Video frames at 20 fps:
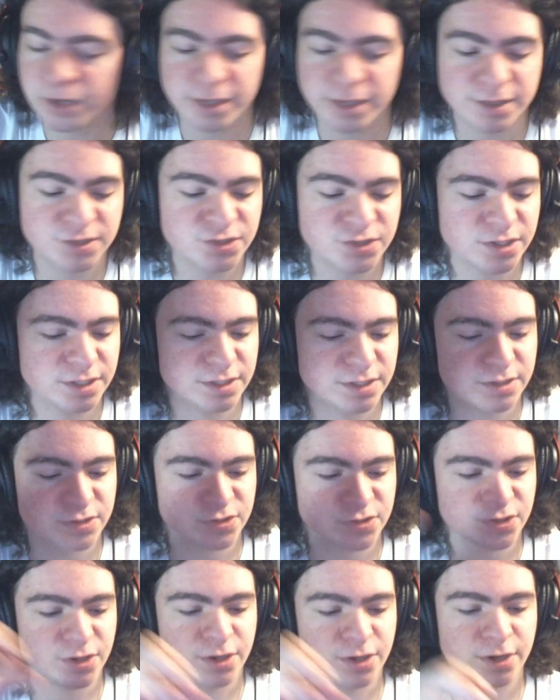this
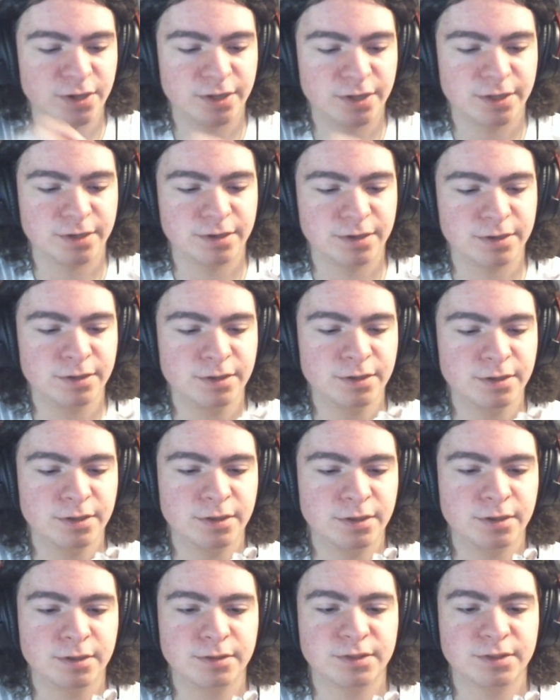is on
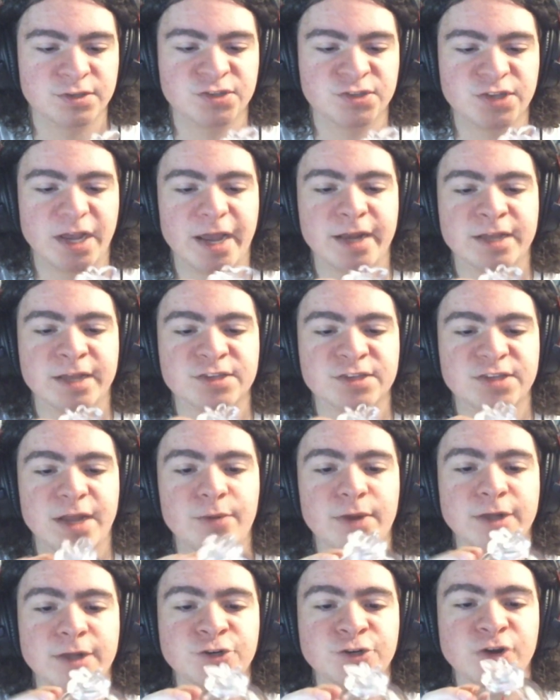the side. Because now
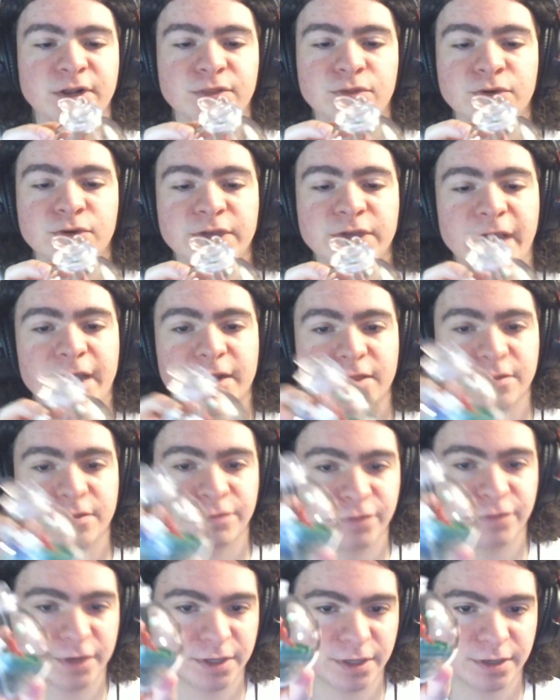when I try to look at it,
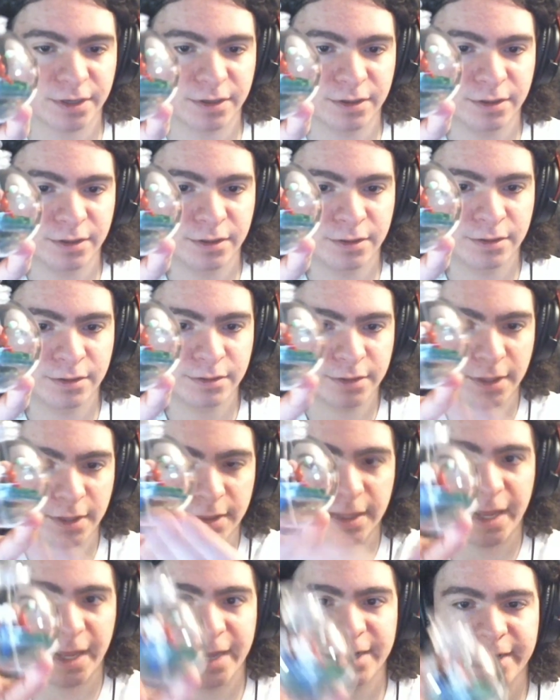the
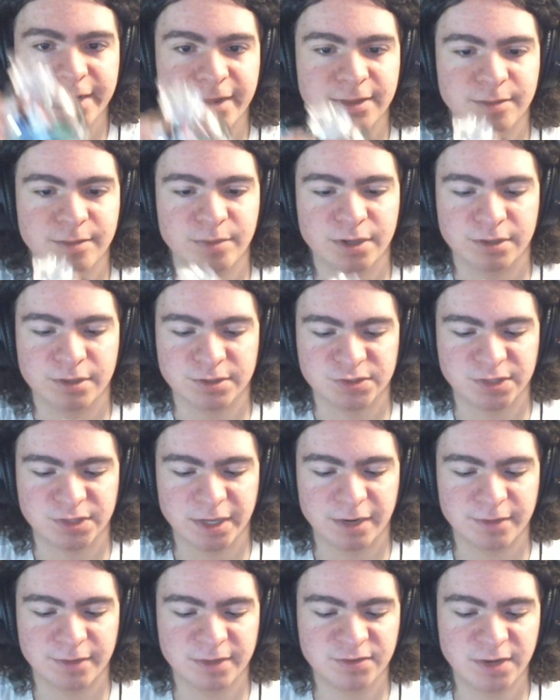line down the middle is
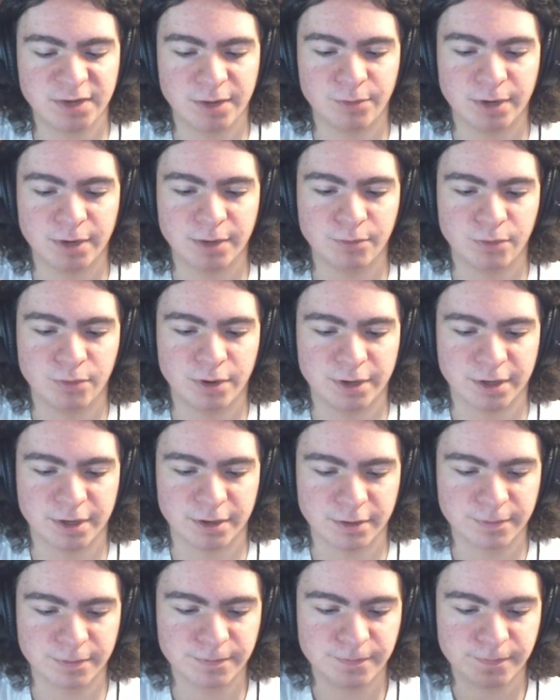there. And that's not what I
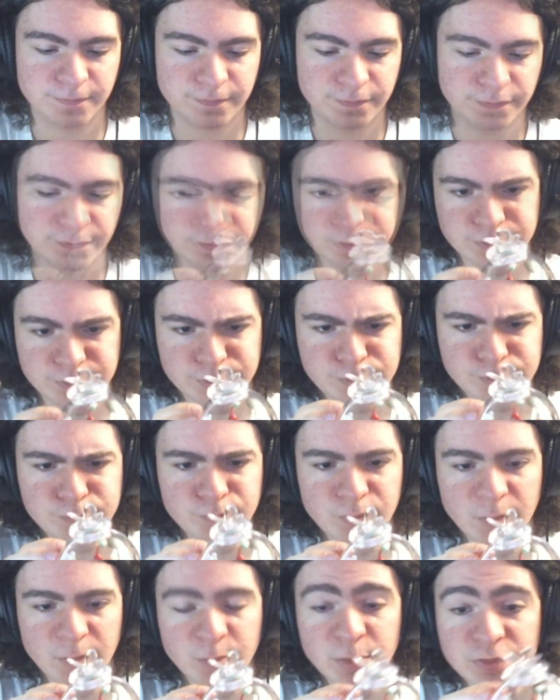wanted.
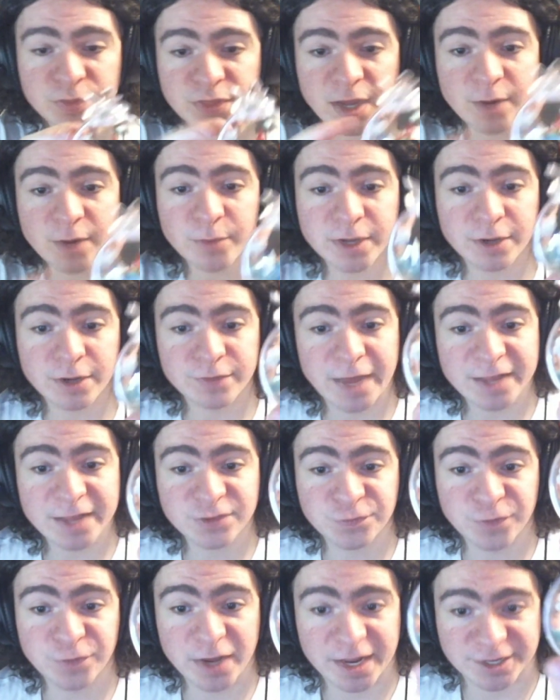But there we go.
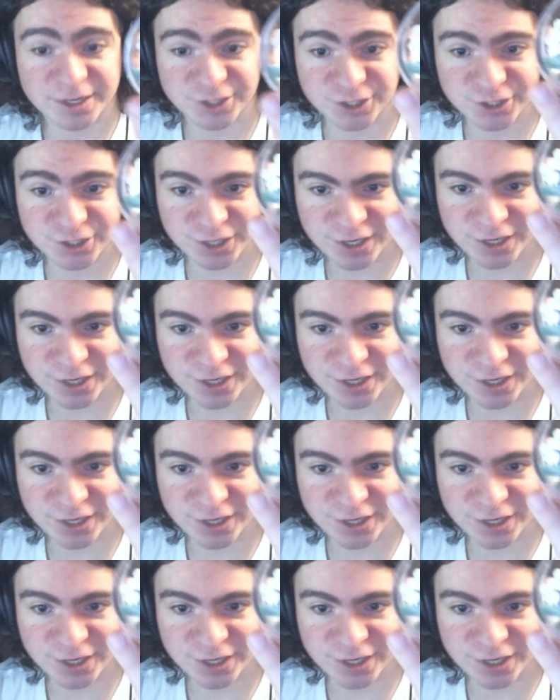That's finished.